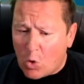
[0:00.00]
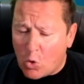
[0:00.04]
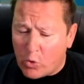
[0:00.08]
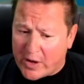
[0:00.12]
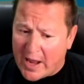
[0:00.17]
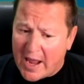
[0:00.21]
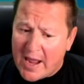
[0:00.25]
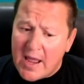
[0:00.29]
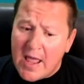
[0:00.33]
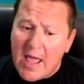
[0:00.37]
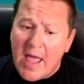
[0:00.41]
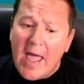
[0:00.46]

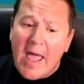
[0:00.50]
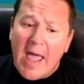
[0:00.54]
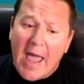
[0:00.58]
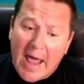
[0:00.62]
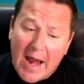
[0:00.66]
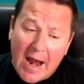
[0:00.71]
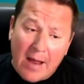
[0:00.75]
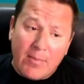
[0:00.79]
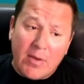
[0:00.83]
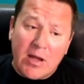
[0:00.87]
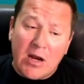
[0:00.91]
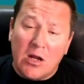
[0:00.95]
Okay,
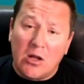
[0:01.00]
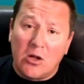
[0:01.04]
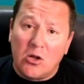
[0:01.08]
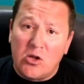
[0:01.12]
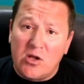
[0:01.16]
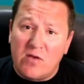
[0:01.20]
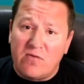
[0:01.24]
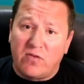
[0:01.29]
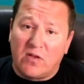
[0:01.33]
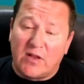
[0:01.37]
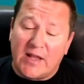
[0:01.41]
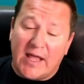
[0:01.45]
and I'm going to
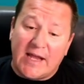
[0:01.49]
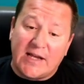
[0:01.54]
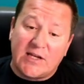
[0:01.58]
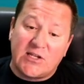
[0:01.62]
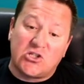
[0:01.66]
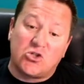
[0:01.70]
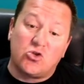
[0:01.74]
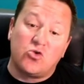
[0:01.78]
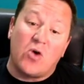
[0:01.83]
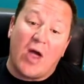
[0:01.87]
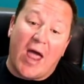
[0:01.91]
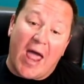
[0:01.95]
leave
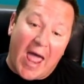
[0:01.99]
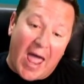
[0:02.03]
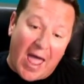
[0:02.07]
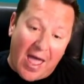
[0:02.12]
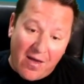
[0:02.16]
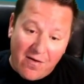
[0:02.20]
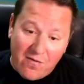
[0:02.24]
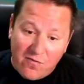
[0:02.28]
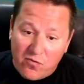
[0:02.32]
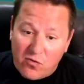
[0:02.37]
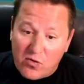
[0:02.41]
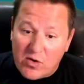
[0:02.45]
links to
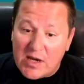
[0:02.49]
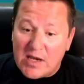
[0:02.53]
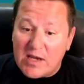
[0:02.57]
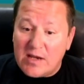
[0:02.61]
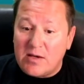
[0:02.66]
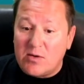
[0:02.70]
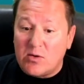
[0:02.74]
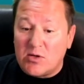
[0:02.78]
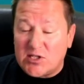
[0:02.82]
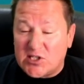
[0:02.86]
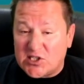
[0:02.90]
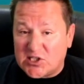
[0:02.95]

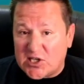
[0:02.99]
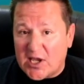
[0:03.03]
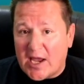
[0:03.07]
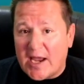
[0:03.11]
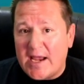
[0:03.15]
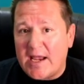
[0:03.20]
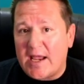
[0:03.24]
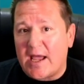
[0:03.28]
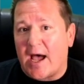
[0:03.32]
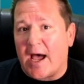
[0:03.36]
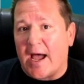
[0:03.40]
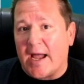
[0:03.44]
every
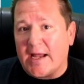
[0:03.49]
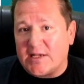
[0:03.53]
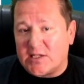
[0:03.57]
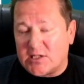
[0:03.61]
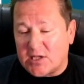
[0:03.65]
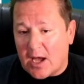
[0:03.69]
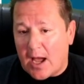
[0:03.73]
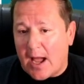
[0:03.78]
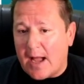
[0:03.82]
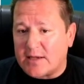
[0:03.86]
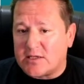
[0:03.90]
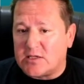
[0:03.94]
site I
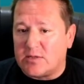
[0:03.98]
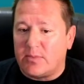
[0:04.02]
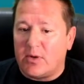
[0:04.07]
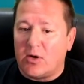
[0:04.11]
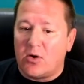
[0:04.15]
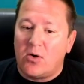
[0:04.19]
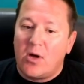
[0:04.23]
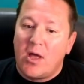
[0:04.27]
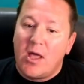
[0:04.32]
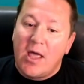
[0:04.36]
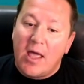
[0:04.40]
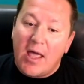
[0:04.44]
talked
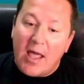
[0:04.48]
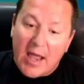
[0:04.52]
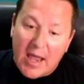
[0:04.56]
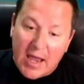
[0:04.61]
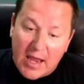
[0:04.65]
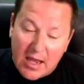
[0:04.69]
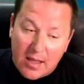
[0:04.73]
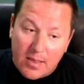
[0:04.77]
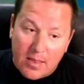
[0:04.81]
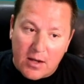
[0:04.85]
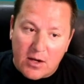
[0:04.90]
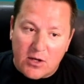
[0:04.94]
about
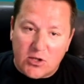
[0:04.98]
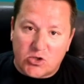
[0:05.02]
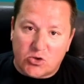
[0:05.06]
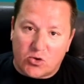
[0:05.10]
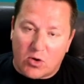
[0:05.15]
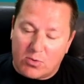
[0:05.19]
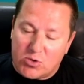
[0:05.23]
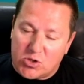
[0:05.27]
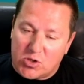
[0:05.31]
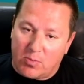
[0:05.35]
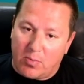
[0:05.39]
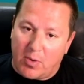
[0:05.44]
in the
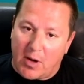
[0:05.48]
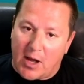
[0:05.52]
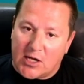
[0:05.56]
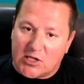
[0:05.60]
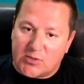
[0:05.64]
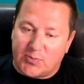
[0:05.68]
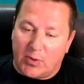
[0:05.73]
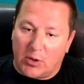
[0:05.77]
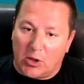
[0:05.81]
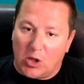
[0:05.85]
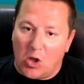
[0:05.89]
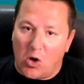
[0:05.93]
description
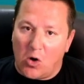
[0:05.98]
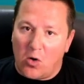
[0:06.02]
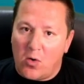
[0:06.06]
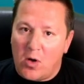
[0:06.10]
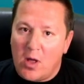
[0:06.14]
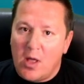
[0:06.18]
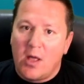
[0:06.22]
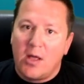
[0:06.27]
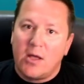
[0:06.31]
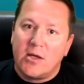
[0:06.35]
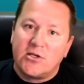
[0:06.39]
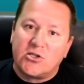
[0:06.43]
box below
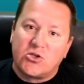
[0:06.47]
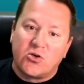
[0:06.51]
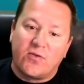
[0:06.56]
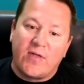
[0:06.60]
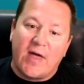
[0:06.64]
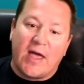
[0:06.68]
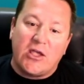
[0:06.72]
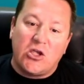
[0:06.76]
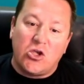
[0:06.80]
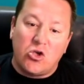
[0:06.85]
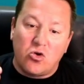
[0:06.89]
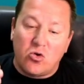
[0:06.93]
so
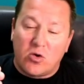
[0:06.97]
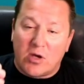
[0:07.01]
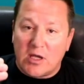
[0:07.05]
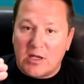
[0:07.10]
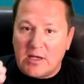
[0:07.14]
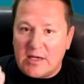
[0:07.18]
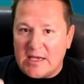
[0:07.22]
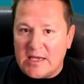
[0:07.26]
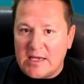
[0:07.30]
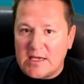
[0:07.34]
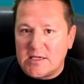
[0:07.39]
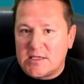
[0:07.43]
that you
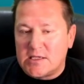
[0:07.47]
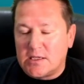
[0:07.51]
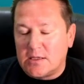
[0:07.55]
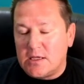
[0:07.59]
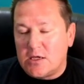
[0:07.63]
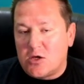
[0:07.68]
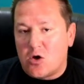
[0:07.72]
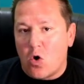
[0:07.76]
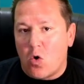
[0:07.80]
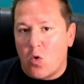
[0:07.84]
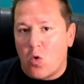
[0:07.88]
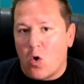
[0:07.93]
can
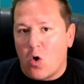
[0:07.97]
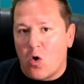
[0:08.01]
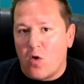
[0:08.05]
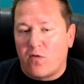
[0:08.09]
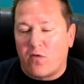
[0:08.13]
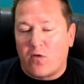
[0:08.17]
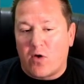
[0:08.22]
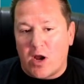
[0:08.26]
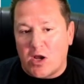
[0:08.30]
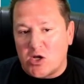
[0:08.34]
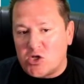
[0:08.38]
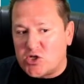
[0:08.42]
easily go
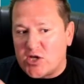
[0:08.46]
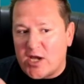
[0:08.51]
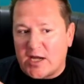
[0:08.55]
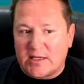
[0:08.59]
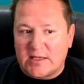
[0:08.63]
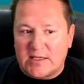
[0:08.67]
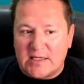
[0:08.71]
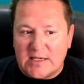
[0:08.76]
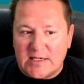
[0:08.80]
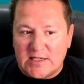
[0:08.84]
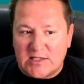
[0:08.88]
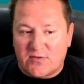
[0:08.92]
over and
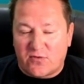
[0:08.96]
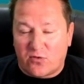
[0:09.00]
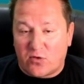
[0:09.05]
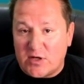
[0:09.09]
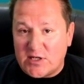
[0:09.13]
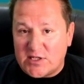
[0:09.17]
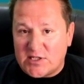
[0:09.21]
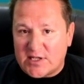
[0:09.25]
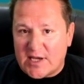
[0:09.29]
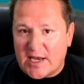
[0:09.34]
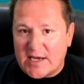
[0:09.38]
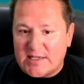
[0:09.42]
check these
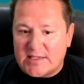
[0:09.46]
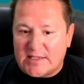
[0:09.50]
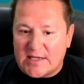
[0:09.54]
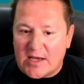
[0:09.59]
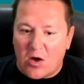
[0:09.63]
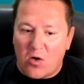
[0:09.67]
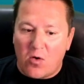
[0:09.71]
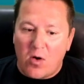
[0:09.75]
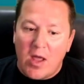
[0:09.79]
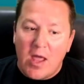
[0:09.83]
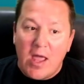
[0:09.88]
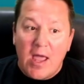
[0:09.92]
free sites
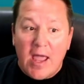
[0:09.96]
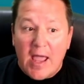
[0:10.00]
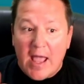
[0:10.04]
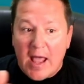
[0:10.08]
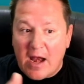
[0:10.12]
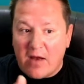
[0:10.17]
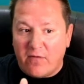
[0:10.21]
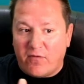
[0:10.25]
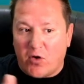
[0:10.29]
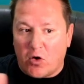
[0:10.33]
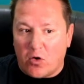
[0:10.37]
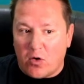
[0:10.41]
out.
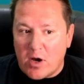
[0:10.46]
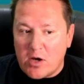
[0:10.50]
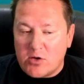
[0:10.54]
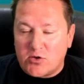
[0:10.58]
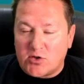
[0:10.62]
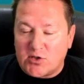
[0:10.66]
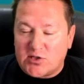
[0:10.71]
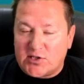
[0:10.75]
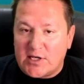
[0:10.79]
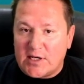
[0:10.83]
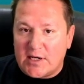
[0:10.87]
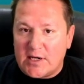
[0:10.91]
And if you're
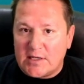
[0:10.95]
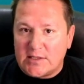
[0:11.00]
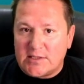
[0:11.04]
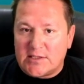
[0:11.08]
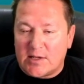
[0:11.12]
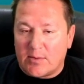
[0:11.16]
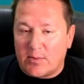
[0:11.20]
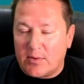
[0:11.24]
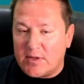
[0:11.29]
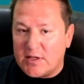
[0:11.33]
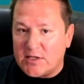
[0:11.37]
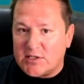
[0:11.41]
interested in
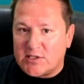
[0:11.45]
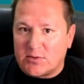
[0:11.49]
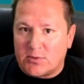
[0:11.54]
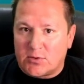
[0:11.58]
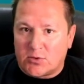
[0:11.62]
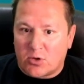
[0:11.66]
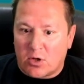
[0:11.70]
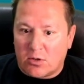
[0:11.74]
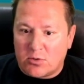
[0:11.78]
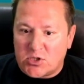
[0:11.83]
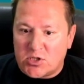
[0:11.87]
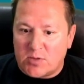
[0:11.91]
some of these
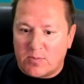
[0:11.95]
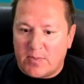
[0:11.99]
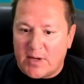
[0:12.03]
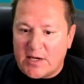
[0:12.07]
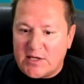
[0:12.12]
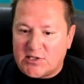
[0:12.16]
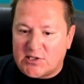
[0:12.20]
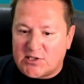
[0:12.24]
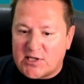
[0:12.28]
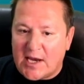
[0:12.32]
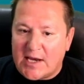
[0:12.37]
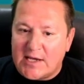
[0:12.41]

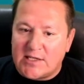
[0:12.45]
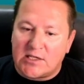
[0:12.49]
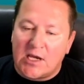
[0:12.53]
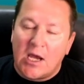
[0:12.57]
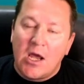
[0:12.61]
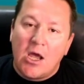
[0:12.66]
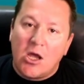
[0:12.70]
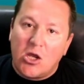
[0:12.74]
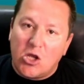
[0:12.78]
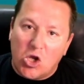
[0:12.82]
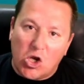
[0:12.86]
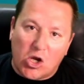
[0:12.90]
subscription-based sites,
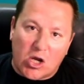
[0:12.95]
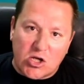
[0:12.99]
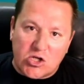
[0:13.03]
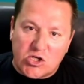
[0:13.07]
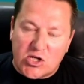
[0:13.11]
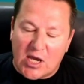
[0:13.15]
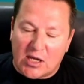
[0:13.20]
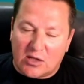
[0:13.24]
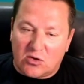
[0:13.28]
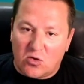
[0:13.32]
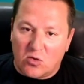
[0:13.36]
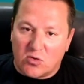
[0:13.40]
you can
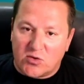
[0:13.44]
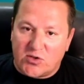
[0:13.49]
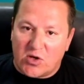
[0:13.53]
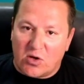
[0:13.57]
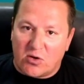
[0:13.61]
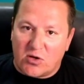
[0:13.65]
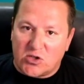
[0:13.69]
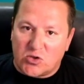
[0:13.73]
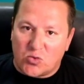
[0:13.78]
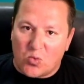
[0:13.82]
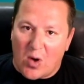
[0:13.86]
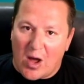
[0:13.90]
check those
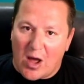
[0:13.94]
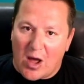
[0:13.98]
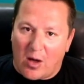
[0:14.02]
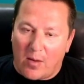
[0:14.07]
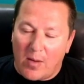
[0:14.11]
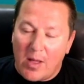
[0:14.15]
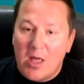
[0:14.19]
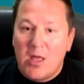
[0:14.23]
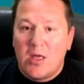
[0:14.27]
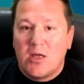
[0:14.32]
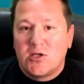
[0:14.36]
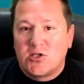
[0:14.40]
out as
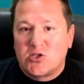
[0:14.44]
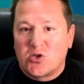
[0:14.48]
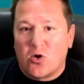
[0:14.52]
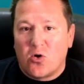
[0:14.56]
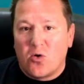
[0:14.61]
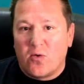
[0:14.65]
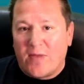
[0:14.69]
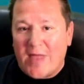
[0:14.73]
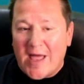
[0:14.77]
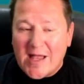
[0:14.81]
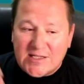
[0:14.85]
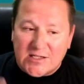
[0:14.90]
well.
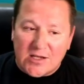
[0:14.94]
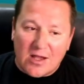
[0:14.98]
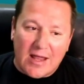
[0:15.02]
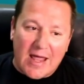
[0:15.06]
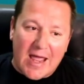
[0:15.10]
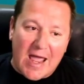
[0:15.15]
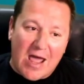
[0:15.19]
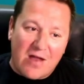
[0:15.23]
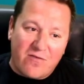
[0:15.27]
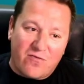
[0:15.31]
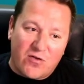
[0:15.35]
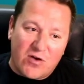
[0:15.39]
So that's all I
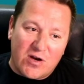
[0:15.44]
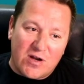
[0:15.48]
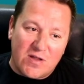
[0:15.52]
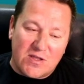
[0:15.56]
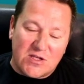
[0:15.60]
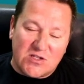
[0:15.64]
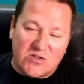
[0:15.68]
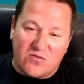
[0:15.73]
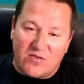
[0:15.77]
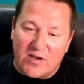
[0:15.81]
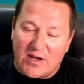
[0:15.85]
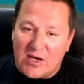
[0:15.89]
had for you in
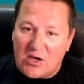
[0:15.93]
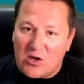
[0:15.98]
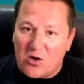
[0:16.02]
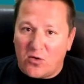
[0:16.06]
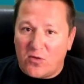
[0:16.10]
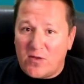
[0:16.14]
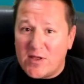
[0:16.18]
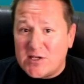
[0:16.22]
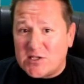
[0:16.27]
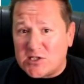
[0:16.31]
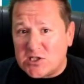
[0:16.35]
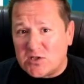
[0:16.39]
this
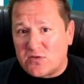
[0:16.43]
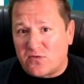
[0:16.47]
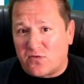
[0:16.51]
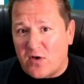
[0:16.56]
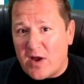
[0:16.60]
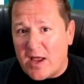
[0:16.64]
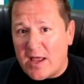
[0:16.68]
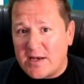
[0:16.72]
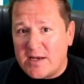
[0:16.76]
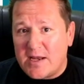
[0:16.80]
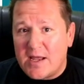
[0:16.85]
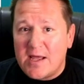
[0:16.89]
video. This is
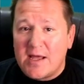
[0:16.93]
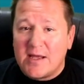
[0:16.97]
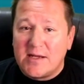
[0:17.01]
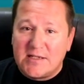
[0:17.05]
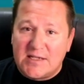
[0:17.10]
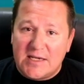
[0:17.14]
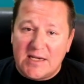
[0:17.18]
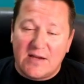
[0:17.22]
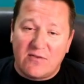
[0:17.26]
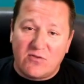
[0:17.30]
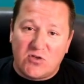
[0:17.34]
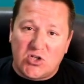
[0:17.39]
Fred,
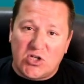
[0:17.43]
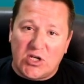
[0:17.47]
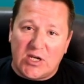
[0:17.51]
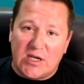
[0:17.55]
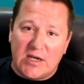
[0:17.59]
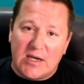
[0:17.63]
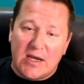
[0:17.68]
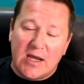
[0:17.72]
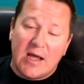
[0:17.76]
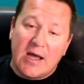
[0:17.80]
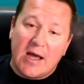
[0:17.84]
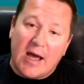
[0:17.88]

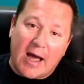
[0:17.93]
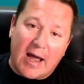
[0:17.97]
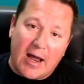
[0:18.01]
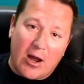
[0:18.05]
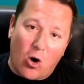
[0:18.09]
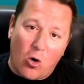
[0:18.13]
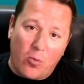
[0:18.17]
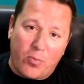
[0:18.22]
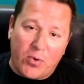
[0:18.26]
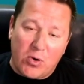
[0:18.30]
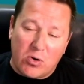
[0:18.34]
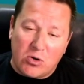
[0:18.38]
TFG. I
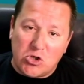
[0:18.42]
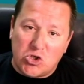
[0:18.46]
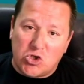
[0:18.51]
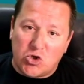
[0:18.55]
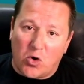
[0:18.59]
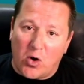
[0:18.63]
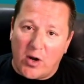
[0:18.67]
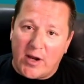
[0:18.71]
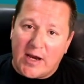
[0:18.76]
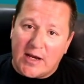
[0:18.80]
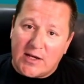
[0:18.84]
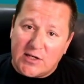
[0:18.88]
hope you
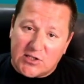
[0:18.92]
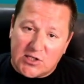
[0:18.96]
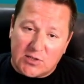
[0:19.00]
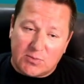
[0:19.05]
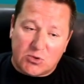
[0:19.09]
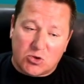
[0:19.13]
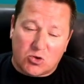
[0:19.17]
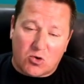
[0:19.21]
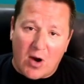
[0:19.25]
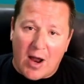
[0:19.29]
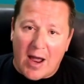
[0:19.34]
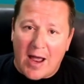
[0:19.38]
enjoyed it.
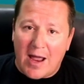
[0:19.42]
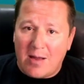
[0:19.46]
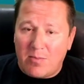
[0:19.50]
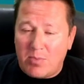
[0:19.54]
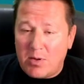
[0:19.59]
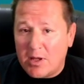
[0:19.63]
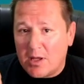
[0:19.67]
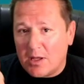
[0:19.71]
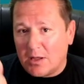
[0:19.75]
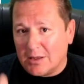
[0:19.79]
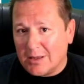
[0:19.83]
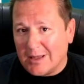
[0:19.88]

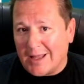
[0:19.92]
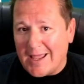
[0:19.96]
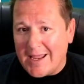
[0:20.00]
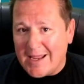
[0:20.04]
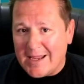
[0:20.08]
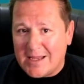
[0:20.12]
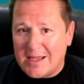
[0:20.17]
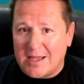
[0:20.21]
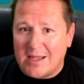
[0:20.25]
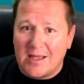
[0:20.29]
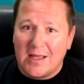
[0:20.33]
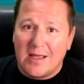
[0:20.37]
Subscribe,
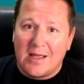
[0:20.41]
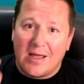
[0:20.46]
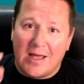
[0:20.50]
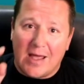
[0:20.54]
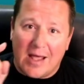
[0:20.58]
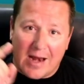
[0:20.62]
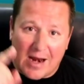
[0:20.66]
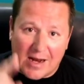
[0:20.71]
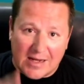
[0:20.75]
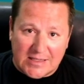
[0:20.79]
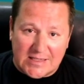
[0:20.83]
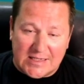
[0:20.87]
like,
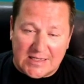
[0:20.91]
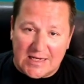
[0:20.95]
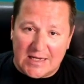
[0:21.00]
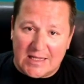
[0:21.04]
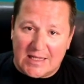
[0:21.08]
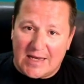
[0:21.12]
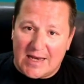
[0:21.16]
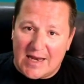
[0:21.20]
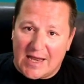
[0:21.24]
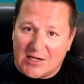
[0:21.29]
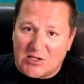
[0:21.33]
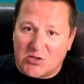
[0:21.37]
and I'll see you
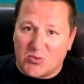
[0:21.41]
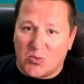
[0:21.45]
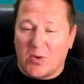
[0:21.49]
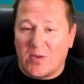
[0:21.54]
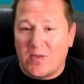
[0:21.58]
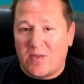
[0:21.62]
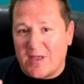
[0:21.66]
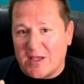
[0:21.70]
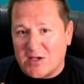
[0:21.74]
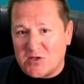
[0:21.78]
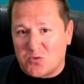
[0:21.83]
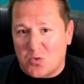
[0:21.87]
in the next one.
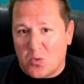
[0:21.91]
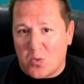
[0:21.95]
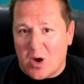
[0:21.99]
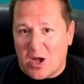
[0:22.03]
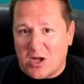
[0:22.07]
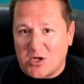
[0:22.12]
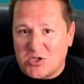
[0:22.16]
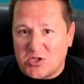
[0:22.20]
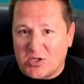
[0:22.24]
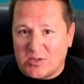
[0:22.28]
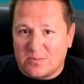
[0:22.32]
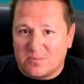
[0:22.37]
Thanks for
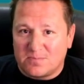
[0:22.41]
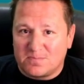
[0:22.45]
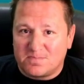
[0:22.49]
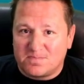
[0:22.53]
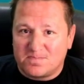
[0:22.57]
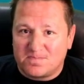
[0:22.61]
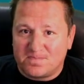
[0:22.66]
watching.